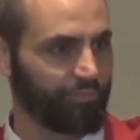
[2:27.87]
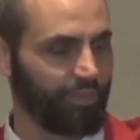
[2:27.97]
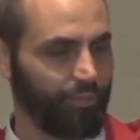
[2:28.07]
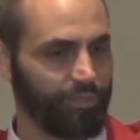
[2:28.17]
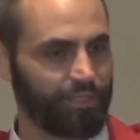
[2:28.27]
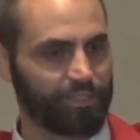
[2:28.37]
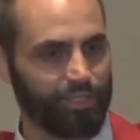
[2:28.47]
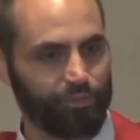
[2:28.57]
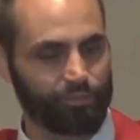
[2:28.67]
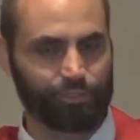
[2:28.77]
Let me just
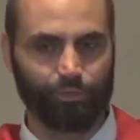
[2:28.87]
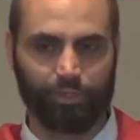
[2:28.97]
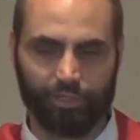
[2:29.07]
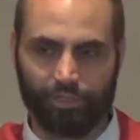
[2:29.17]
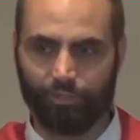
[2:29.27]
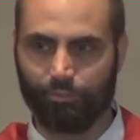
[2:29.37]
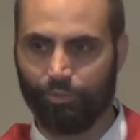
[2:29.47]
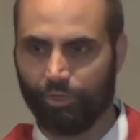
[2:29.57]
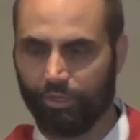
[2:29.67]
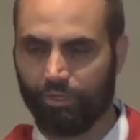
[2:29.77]
till the soil a little
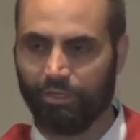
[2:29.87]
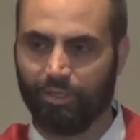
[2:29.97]
more,